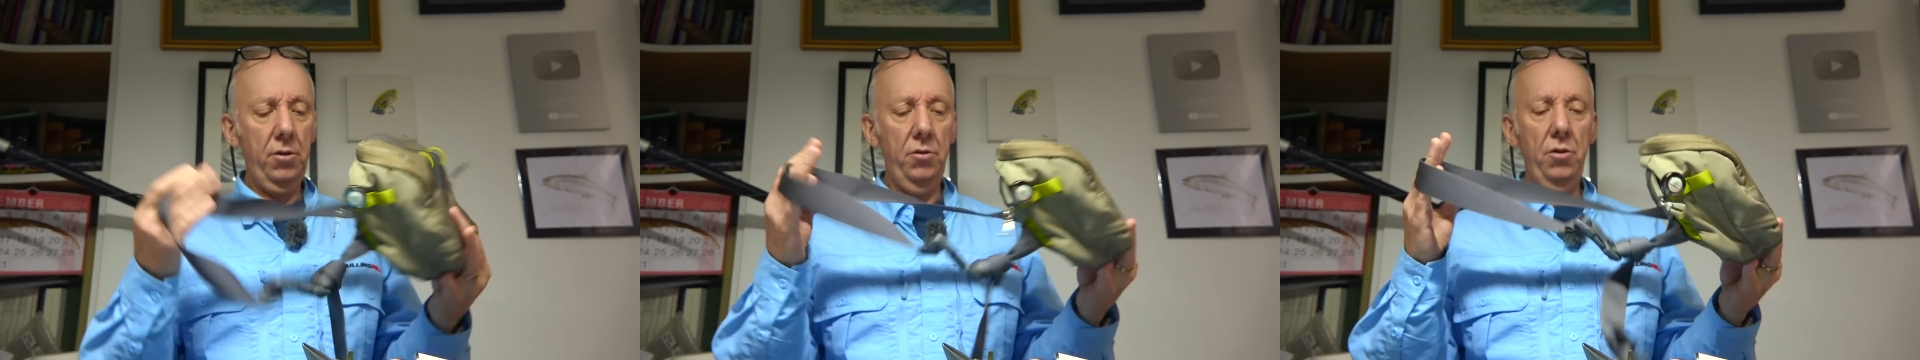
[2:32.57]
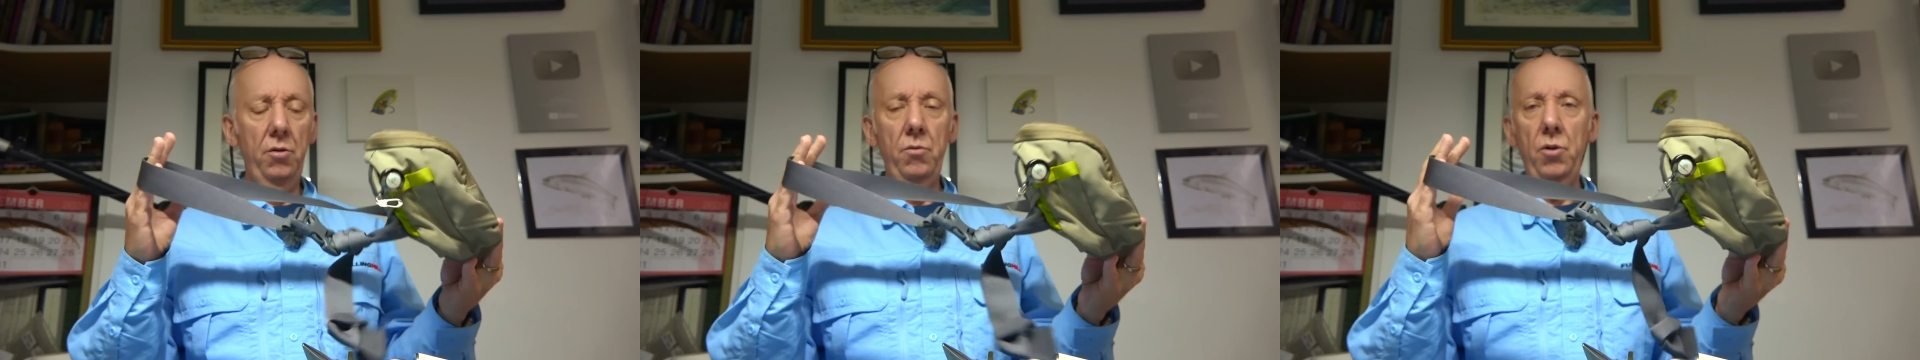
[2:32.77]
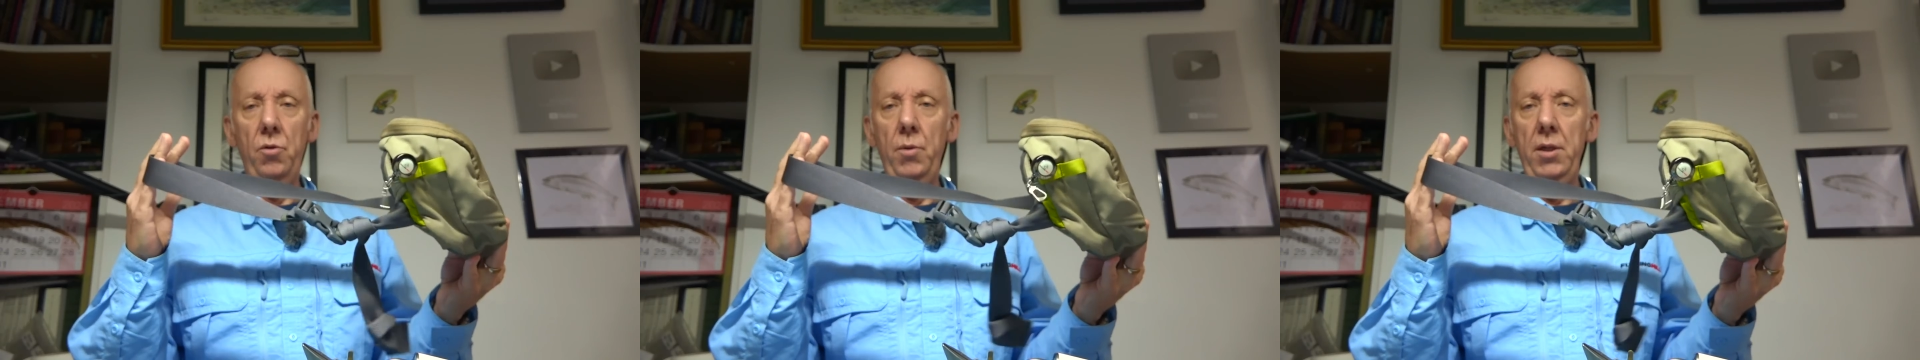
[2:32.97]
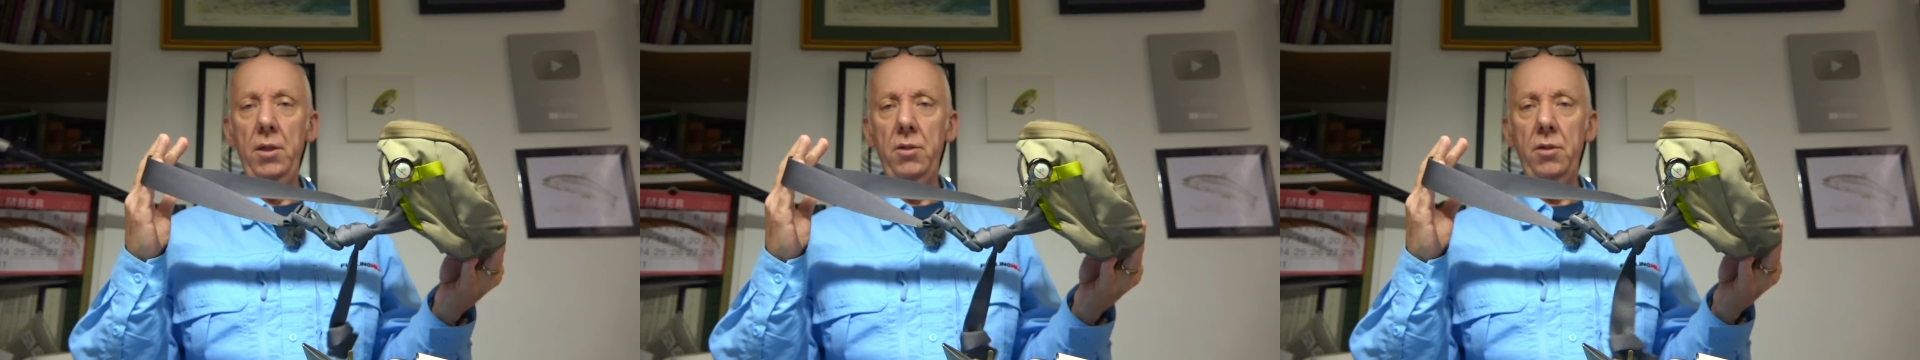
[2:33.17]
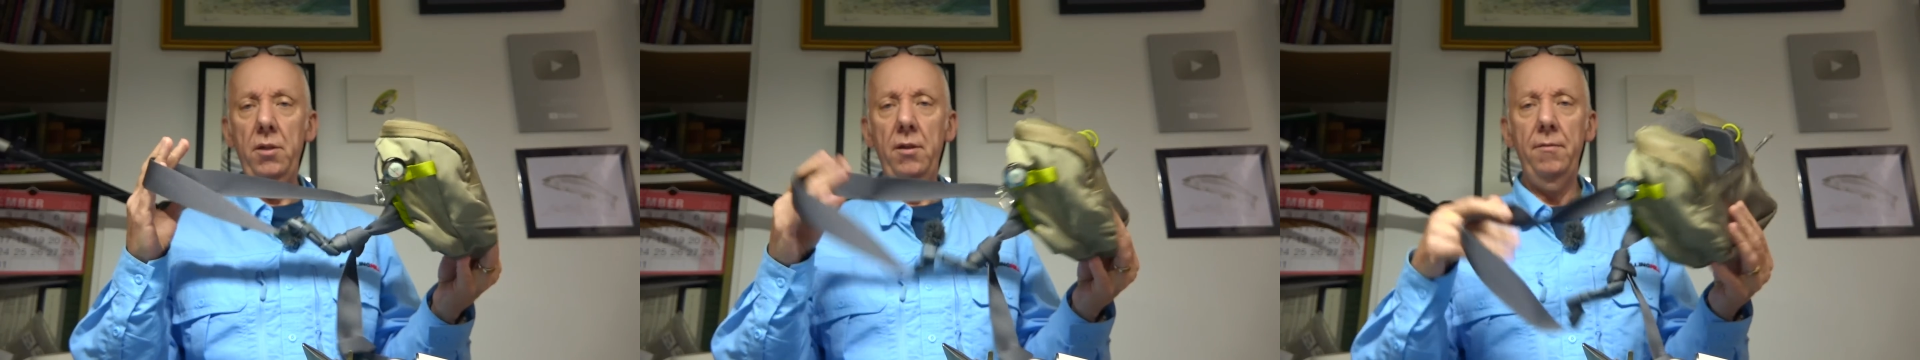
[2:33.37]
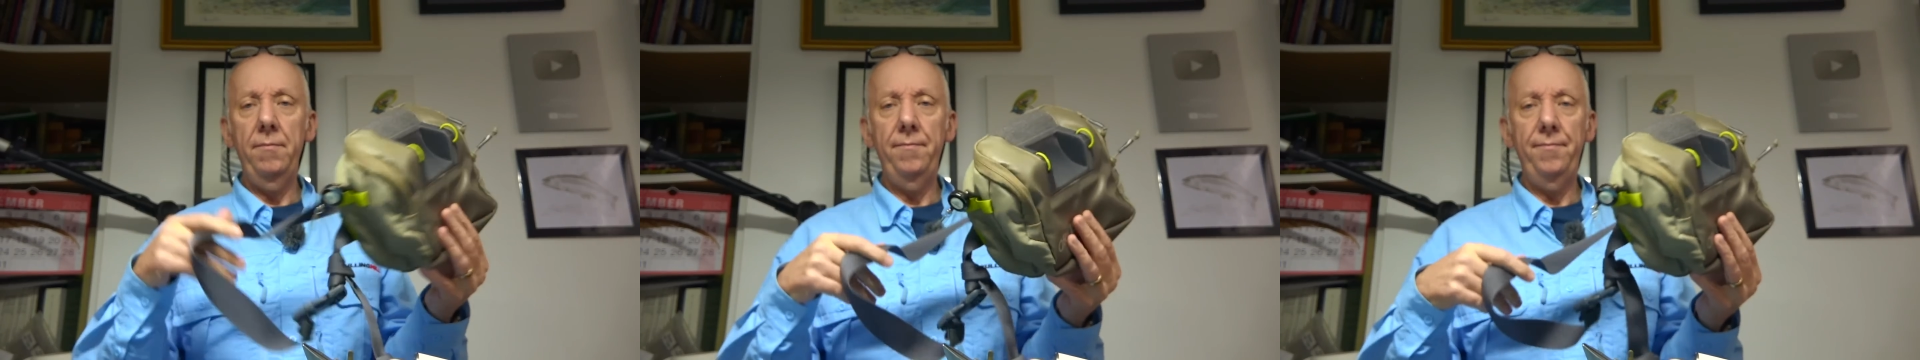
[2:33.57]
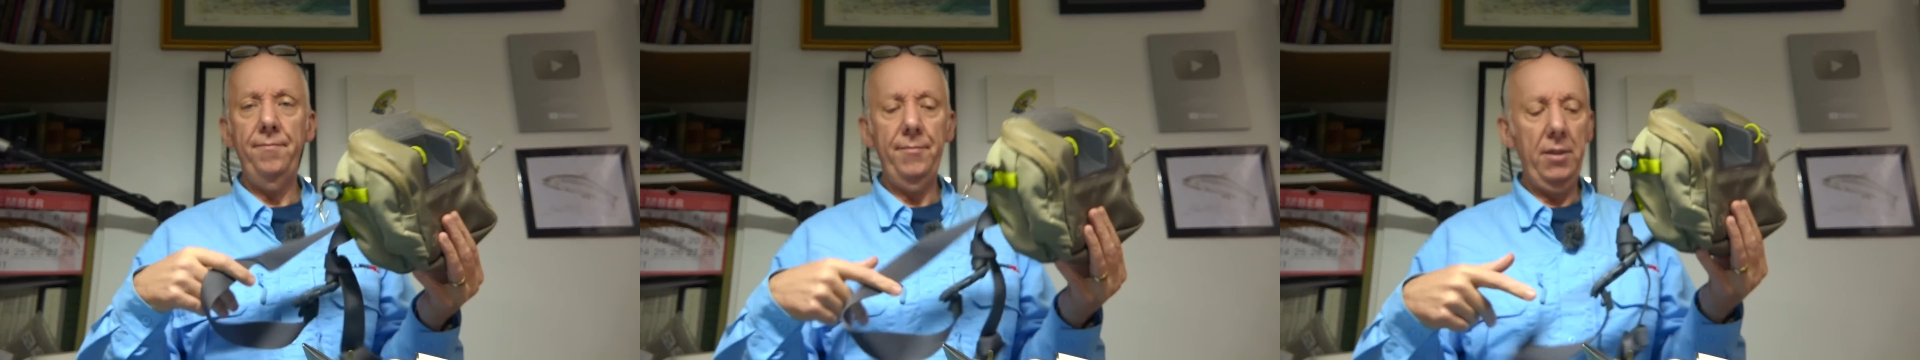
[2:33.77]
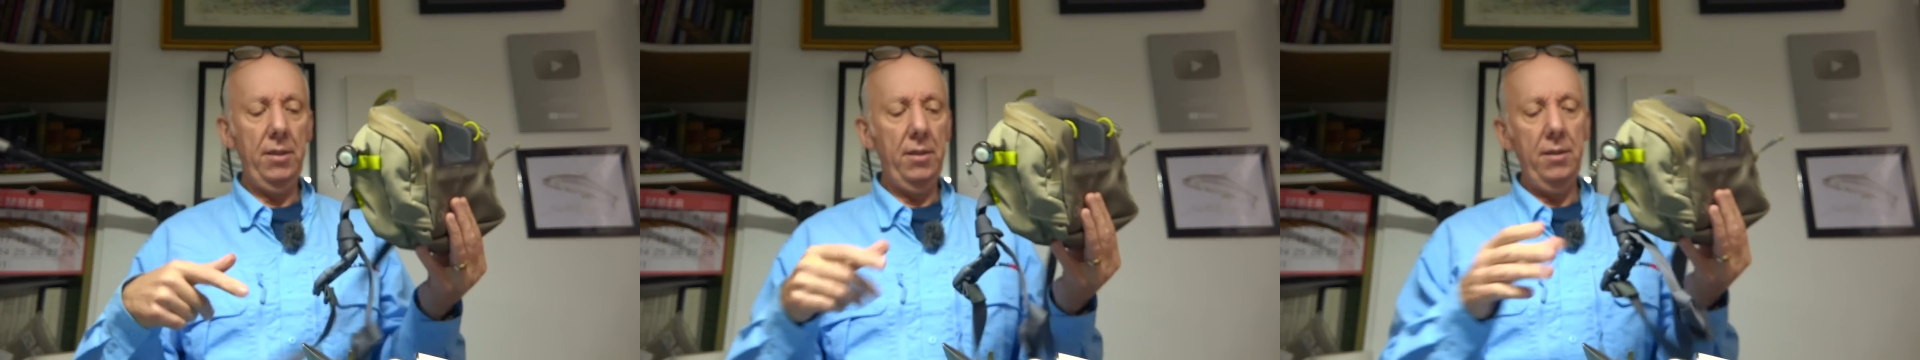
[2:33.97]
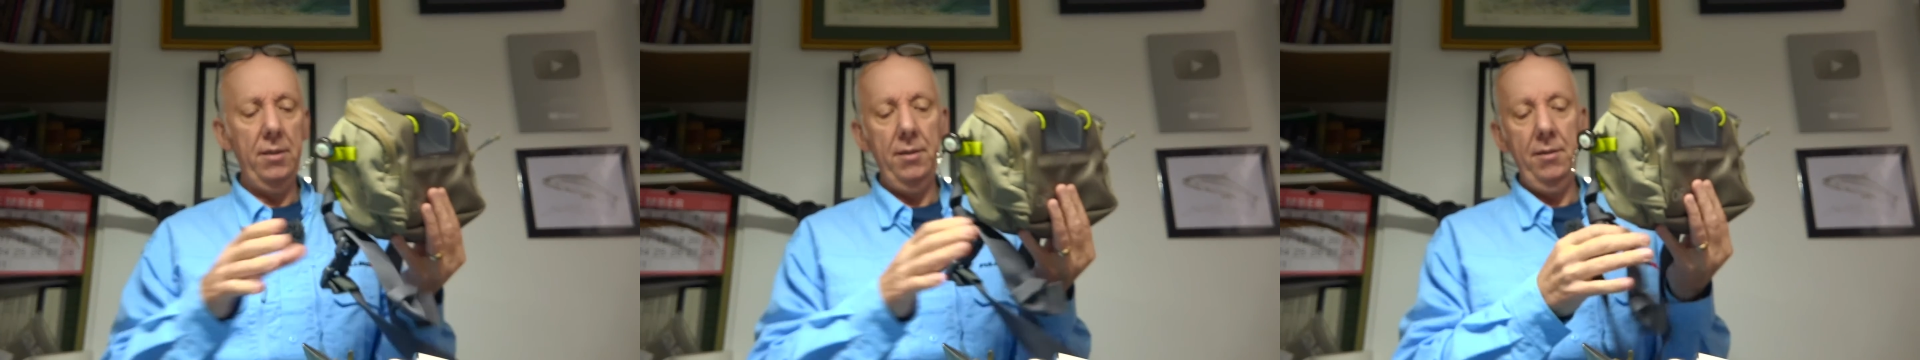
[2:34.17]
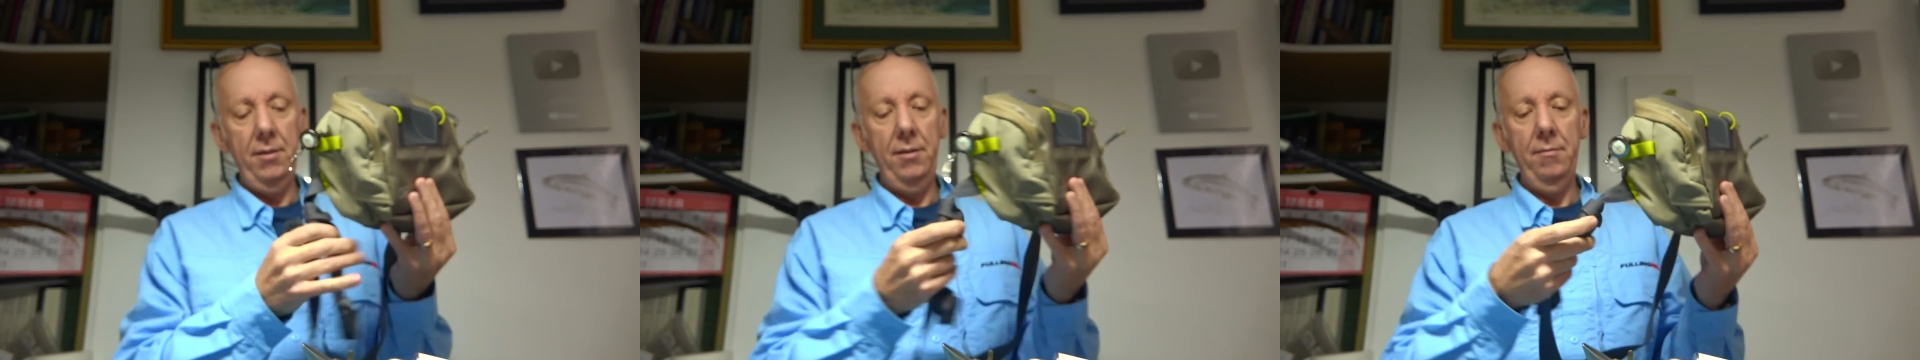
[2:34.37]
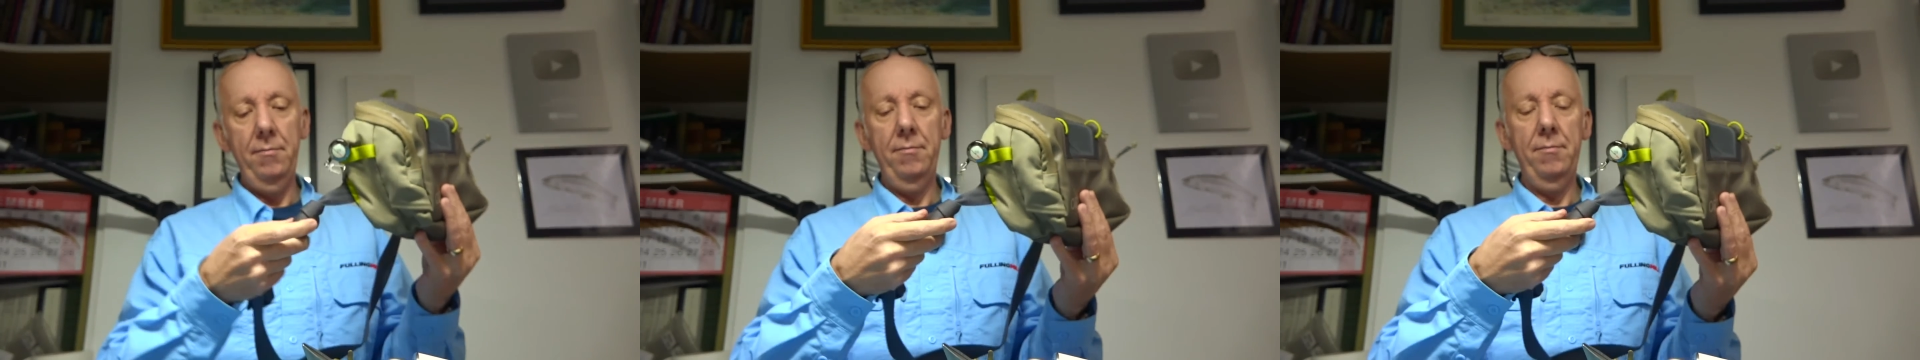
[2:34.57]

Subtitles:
goes round your waist. I had to